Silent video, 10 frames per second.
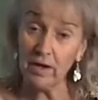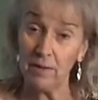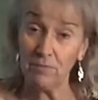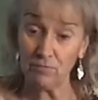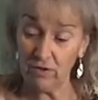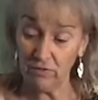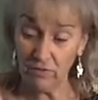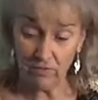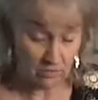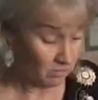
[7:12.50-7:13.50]
cut up the
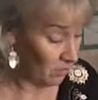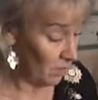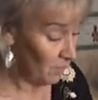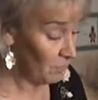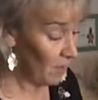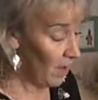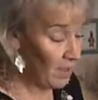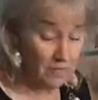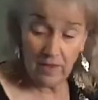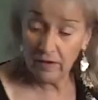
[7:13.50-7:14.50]
Reese's.
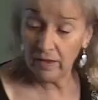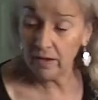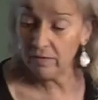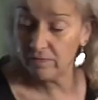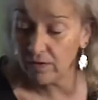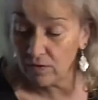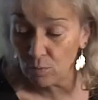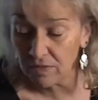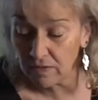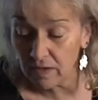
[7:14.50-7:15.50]
And then, like I said,
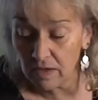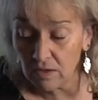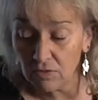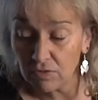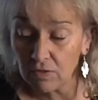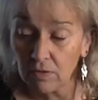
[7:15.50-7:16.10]
with the Heath,